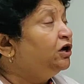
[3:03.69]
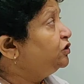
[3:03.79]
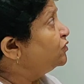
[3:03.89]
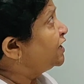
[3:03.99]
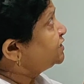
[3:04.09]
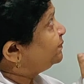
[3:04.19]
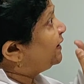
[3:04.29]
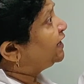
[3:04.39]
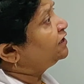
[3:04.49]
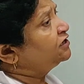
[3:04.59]
You can
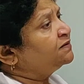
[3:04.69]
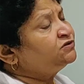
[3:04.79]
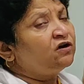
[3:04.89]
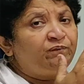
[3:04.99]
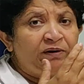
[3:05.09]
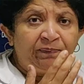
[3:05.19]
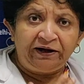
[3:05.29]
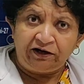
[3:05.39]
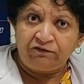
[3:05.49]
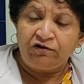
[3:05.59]
speak in terms of PP
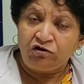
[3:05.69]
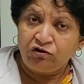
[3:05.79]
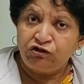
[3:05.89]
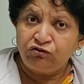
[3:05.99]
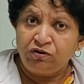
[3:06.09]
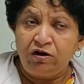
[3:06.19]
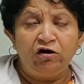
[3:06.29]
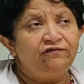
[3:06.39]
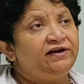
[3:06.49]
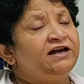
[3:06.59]
interval also,
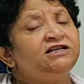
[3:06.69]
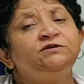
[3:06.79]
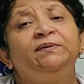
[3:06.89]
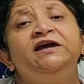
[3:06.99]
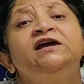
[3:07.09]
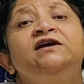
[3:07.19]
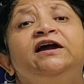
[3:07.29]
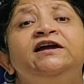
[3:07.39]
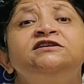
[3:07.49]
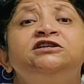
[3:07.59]
or we can speak
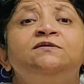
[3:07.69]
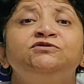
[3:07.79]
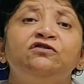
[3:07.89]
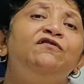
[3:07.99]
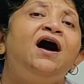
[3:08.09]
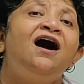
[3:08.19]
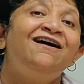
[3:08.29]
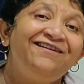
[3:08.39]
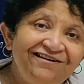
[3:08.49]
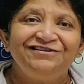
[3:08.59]
in terms of
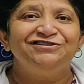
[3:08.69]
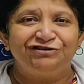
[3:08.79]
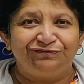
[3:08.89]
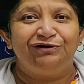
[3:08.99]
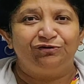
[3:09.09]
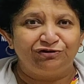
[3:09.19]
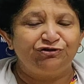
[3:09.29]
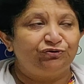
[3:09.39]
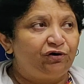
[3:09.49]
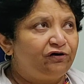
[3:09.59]
RR interval
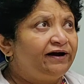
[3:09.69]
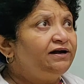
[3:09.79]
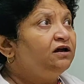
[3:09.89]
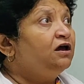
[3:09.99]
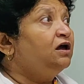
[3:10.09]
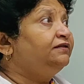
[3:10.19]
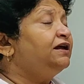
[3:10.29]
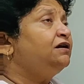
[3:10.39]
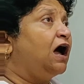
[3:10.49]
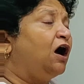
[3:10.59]
also. Alright.
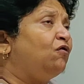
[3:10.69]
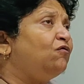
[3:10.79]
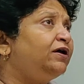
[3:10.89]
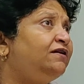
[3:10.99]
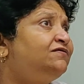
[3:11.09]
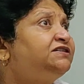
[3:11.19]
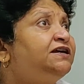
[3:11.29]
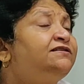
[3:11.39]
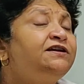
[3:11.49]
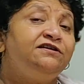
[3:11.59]
Then how can we
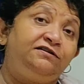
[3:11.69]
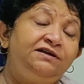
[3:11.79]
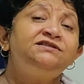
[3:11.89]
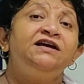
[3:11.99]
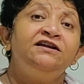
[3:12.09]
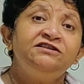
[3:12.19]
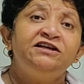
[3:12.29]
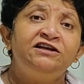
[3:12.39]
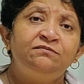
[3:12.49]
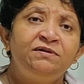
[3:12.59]
say that it is
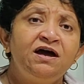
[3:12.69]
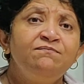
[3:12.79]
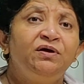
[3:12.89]
sinus arrhythmia?